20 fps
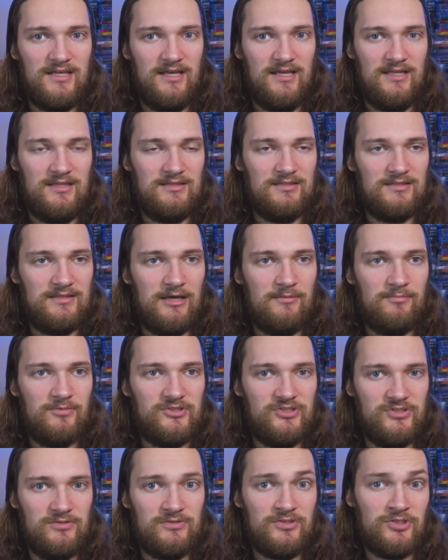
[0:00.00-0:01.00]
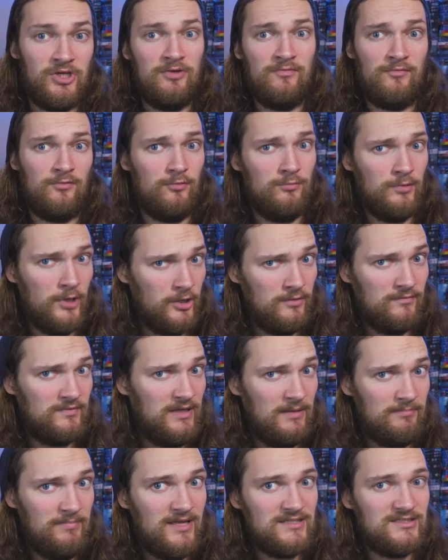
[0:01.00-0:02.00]
and they'll produce overall
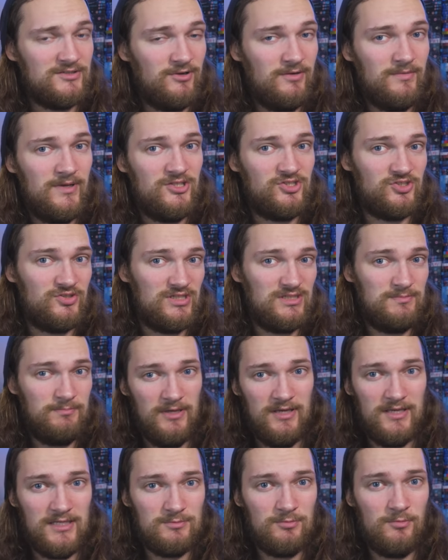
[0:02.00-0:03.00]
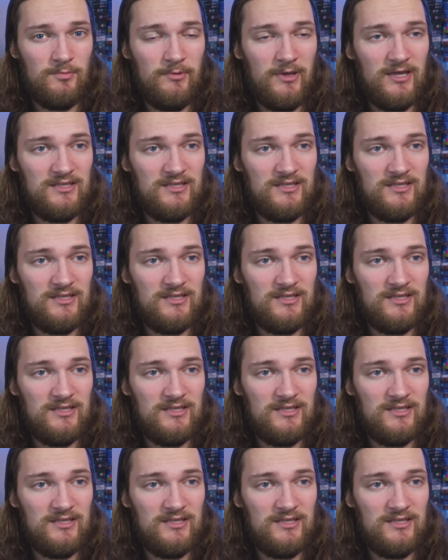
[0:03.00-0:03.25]
hopefully a better image, and the speakers will be